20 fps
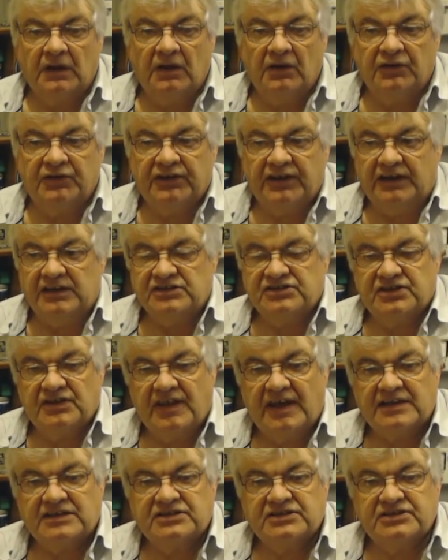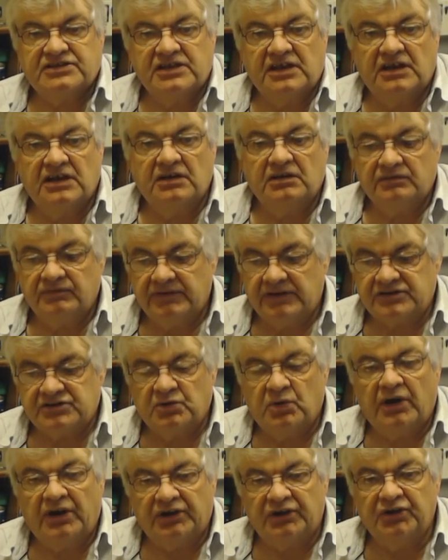Okay, so that's
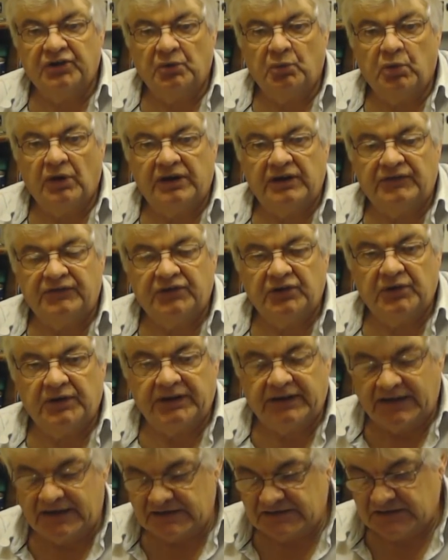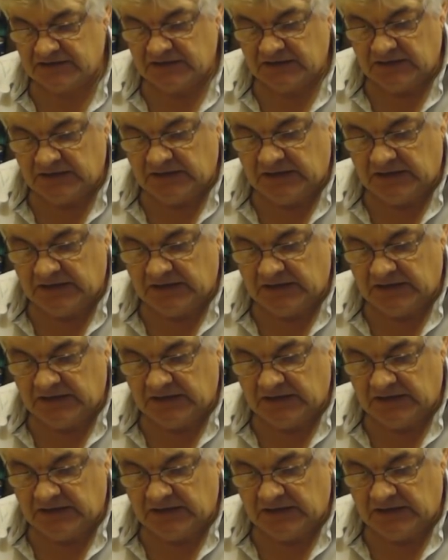quite a good way of doing it.